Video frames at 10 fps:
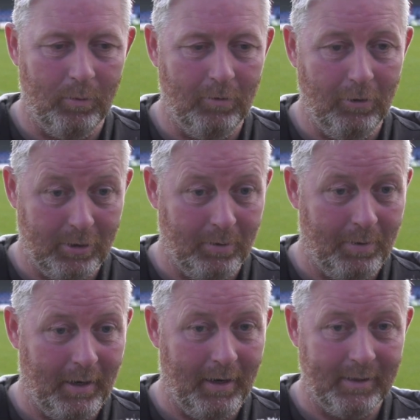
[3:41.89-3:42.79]
We rushed him
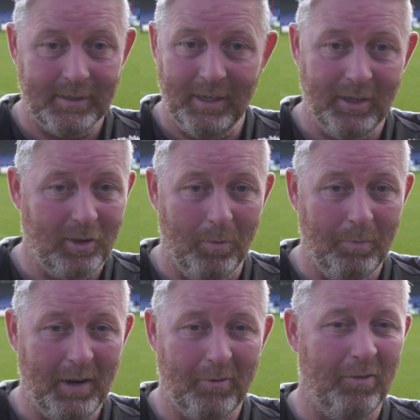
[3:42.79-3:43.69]
back last year, he come
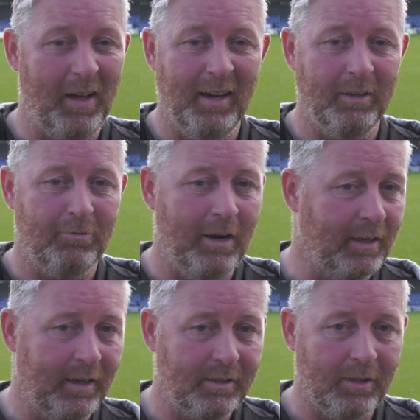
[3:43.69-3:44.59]
back flying,
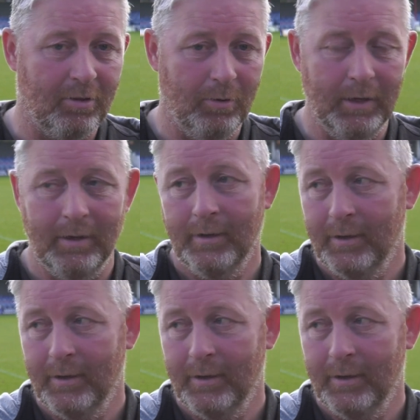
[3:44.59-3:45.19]
adrenaline gets you through it.